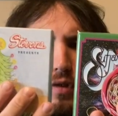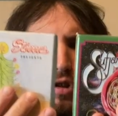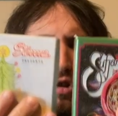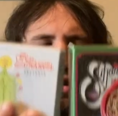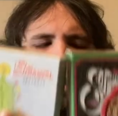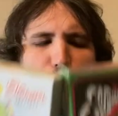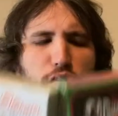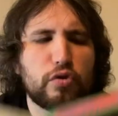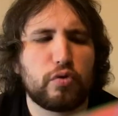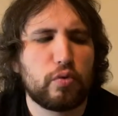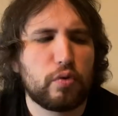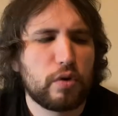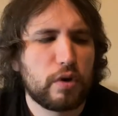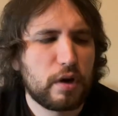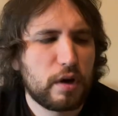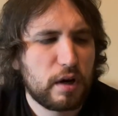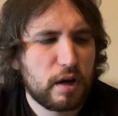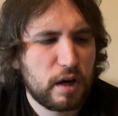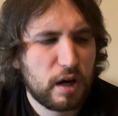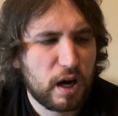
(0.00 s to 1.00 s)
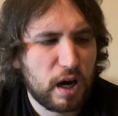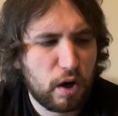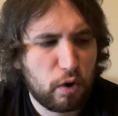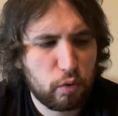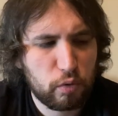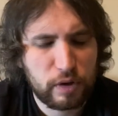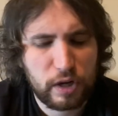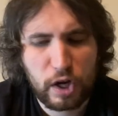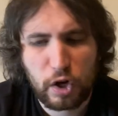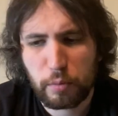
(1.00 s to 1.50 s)
So I will
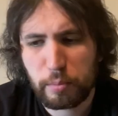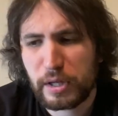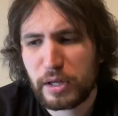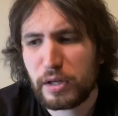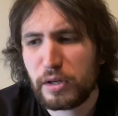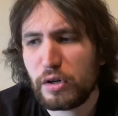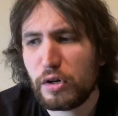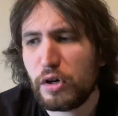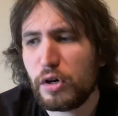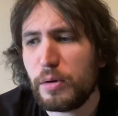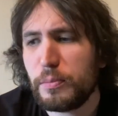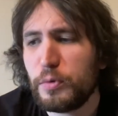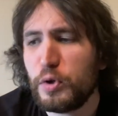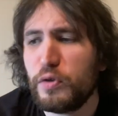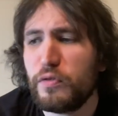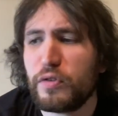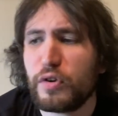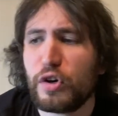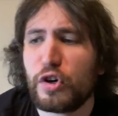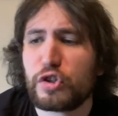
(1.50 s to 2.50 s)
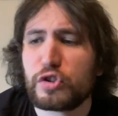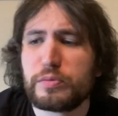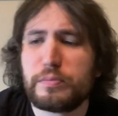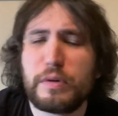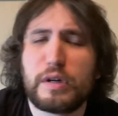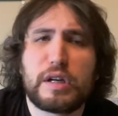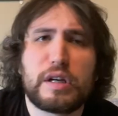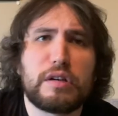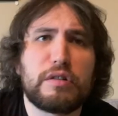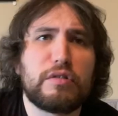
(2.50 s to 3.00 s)
now be moving on to
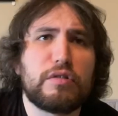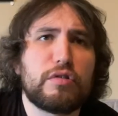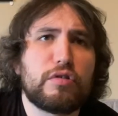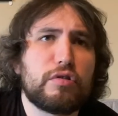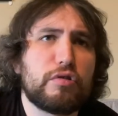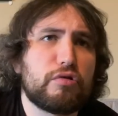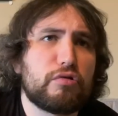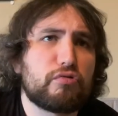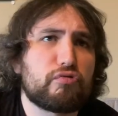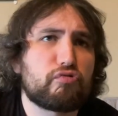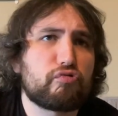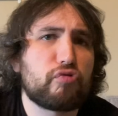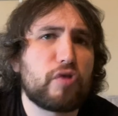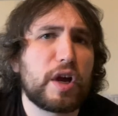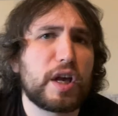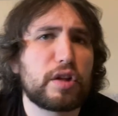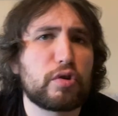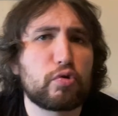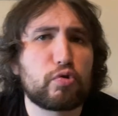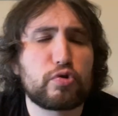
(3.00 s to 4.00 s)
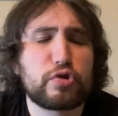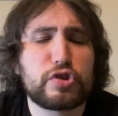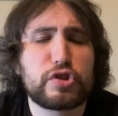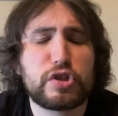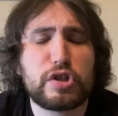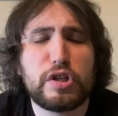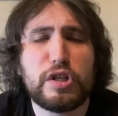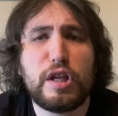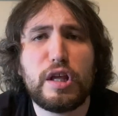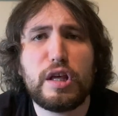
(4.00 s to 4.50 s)
my regular
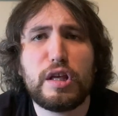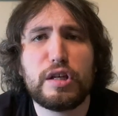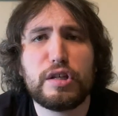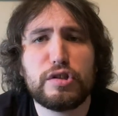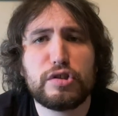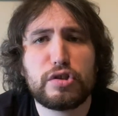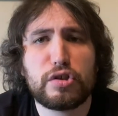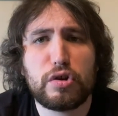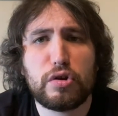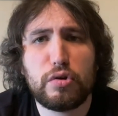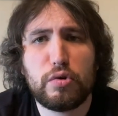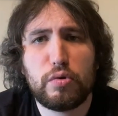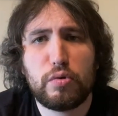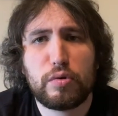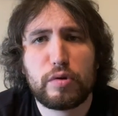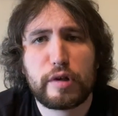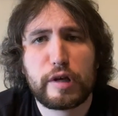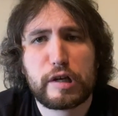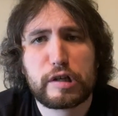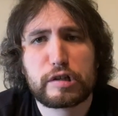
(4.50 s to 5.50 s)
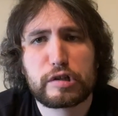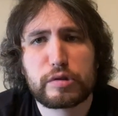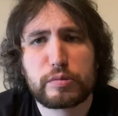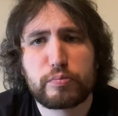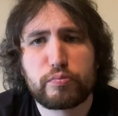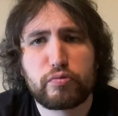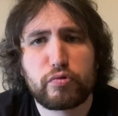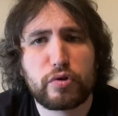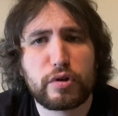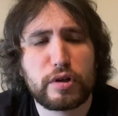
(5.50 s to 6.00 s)
CD, so that's
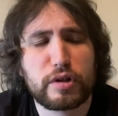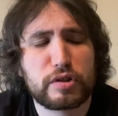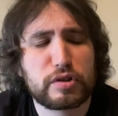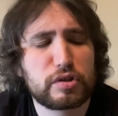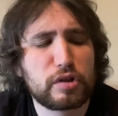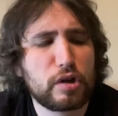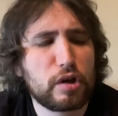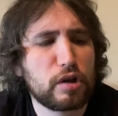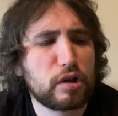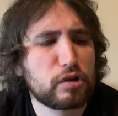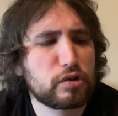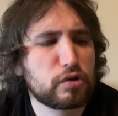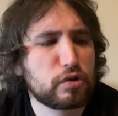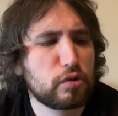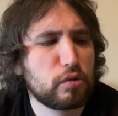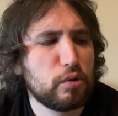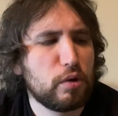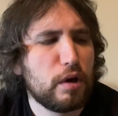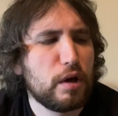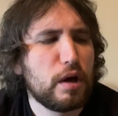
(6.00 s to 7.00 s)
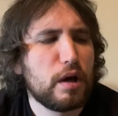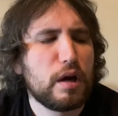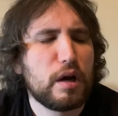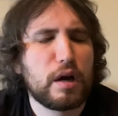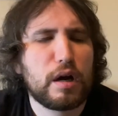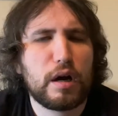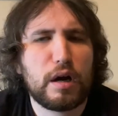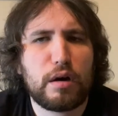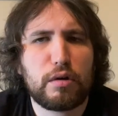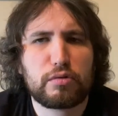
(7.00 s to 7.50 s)
pretty exciting. So
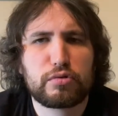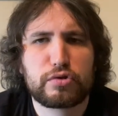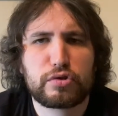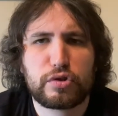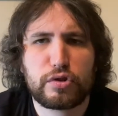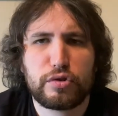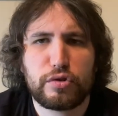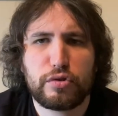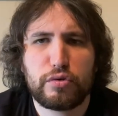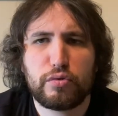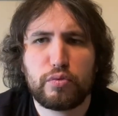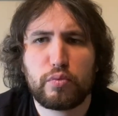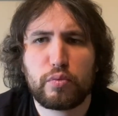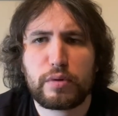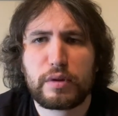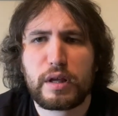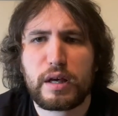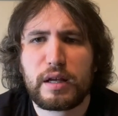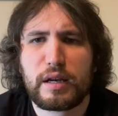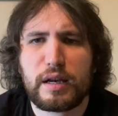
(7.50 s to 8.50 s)
I'll see you when that